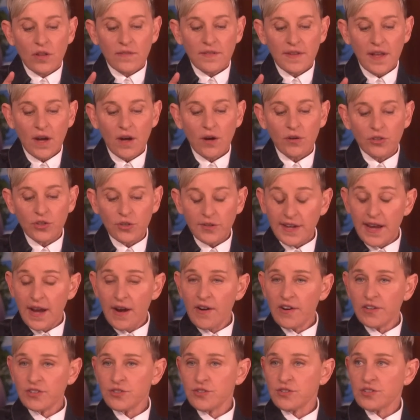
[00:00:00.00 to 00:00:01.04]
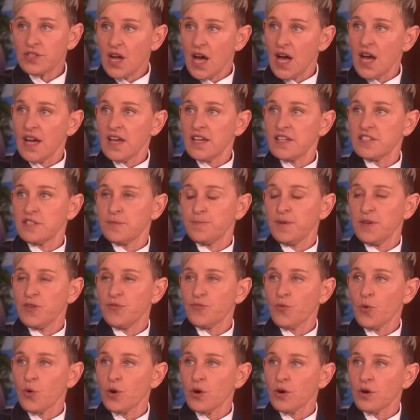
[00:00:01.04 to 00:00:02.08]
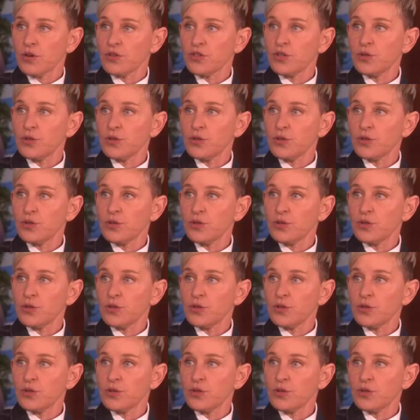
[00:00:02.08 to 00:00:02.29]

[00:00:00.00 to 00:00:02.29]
now your character dies before